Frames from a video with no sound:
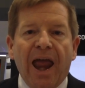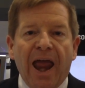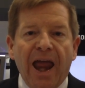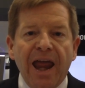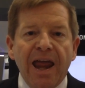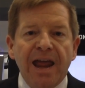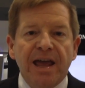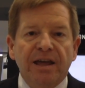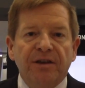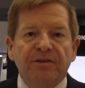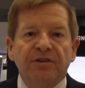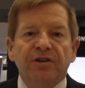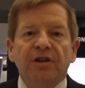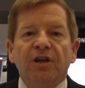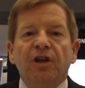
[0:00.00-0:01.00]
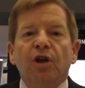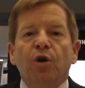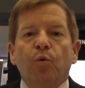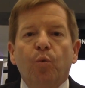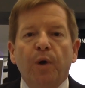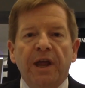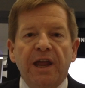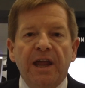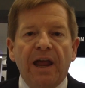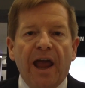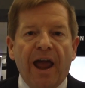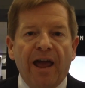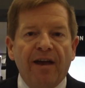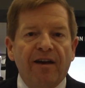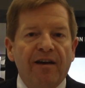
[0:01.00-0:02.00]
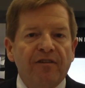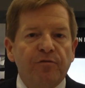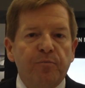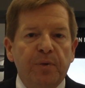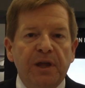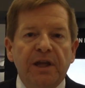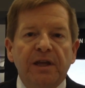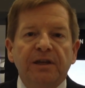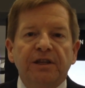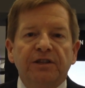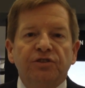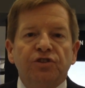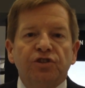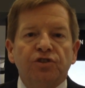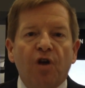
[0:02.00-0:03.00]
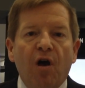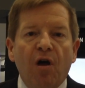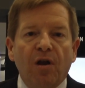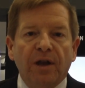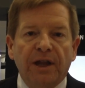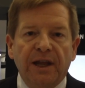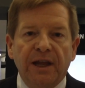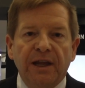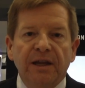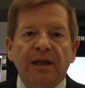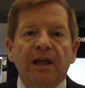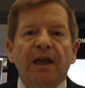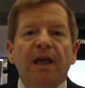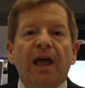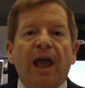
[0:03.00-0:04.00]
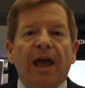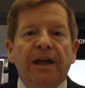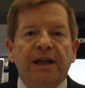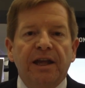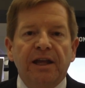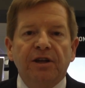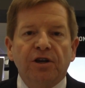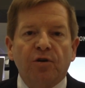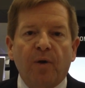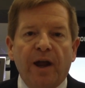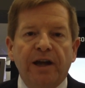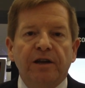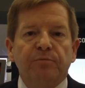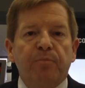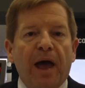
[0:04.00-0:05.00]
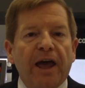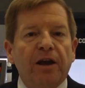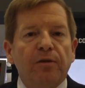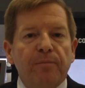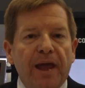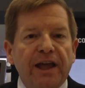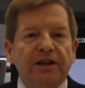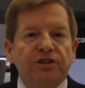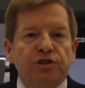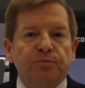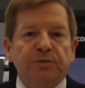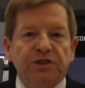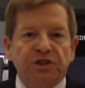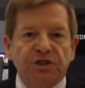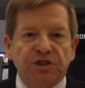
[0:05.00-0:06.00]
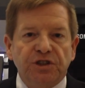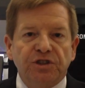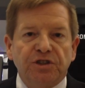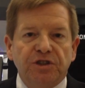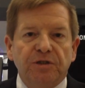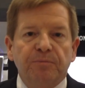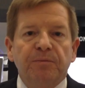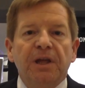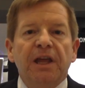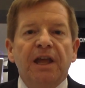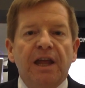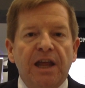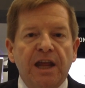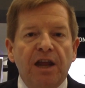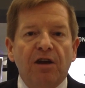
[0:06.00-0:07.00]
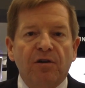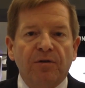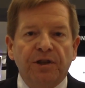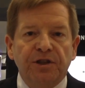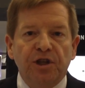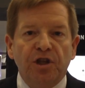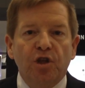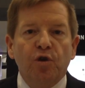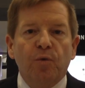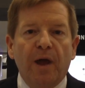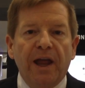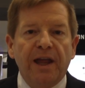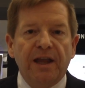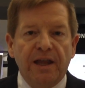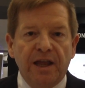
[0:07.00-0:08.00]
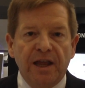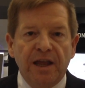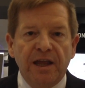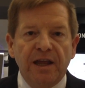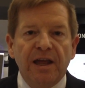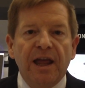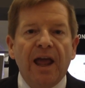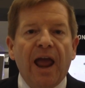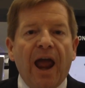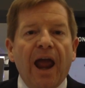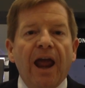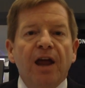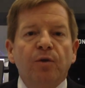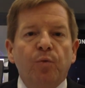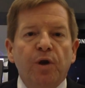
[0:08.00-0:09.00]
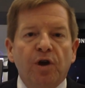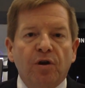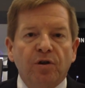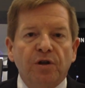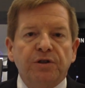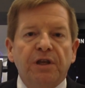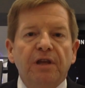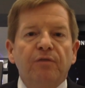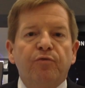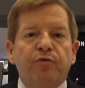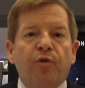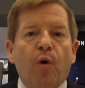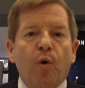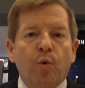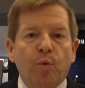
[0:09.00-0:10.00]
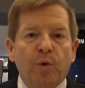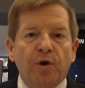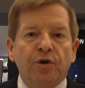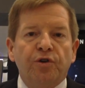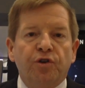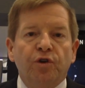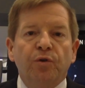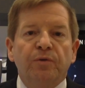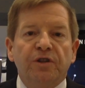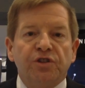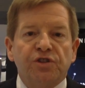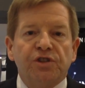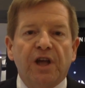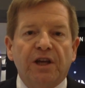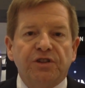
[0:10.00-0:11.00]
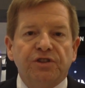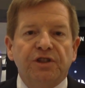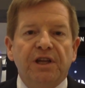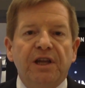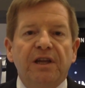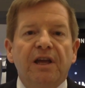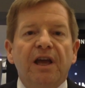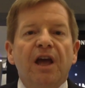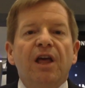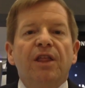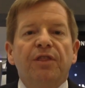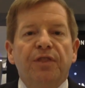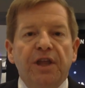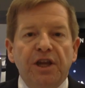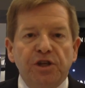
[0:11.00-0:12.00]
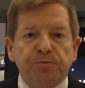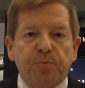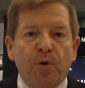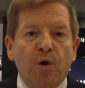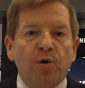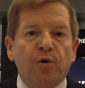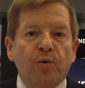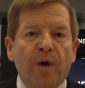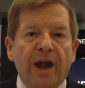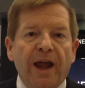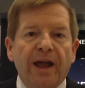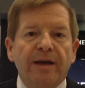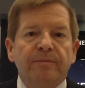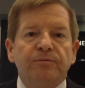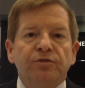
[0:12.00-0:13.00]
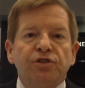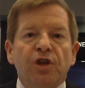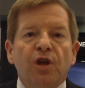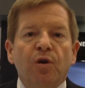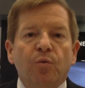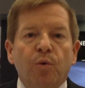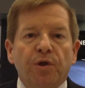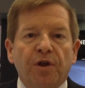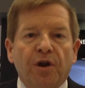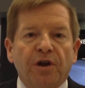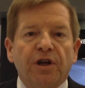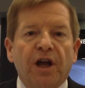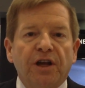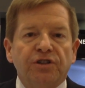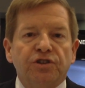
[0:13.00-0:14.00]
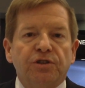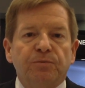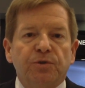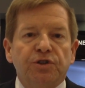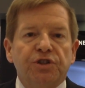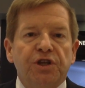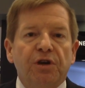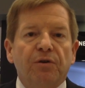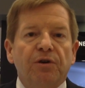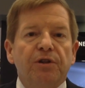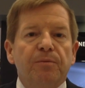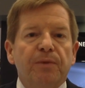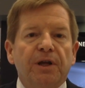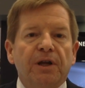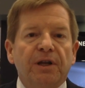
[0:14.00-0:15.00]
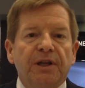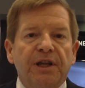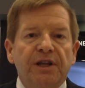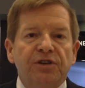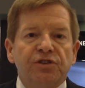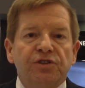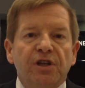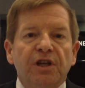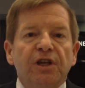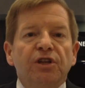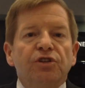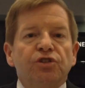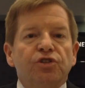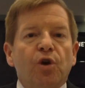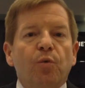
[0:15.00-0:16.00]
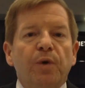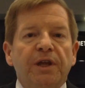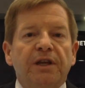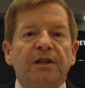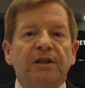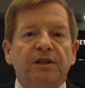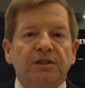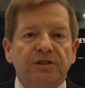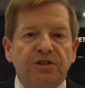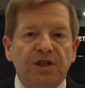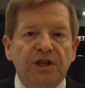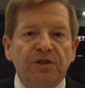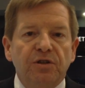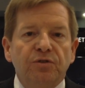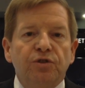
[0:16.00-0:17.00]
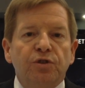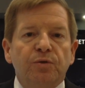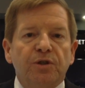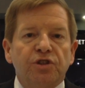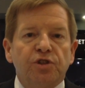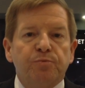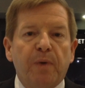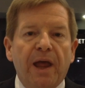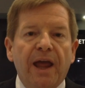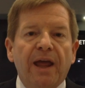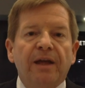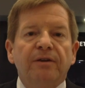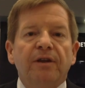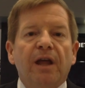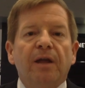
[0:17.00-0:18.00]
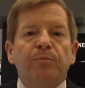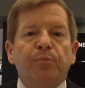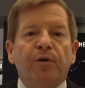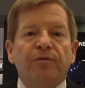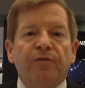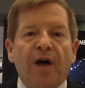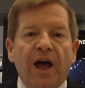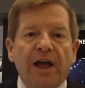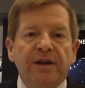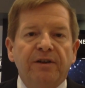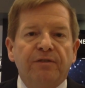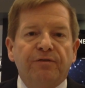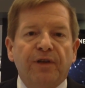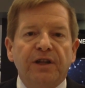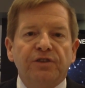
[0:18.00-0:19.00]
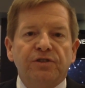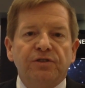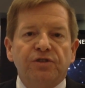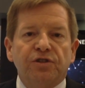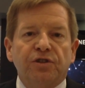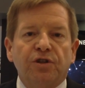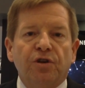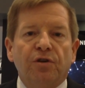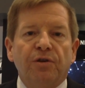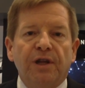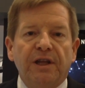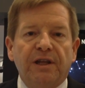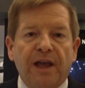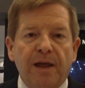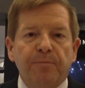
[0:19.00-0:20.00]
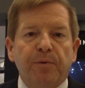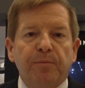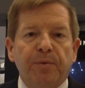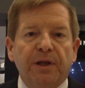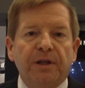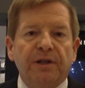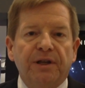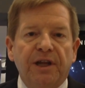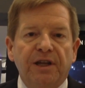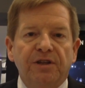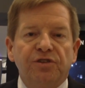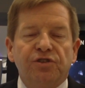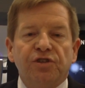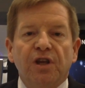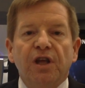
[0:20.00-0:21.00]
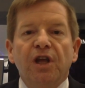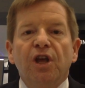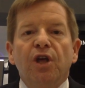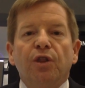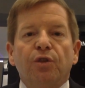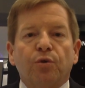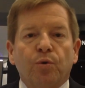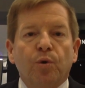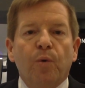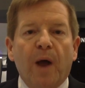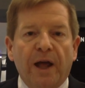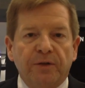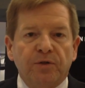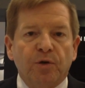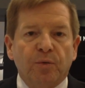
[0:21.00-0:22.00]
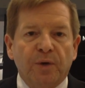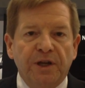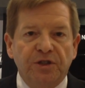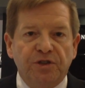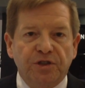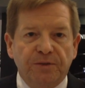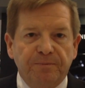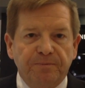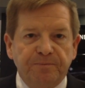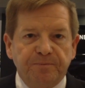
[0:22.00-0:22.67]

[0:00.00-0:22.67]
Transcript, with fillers: and we have been installing an integrated battle management system here in the UAE, and we are looking forward to discussing these programs with our customers here in the Middle East so we can continue to expand and provide defense and security capabilities throughout the region.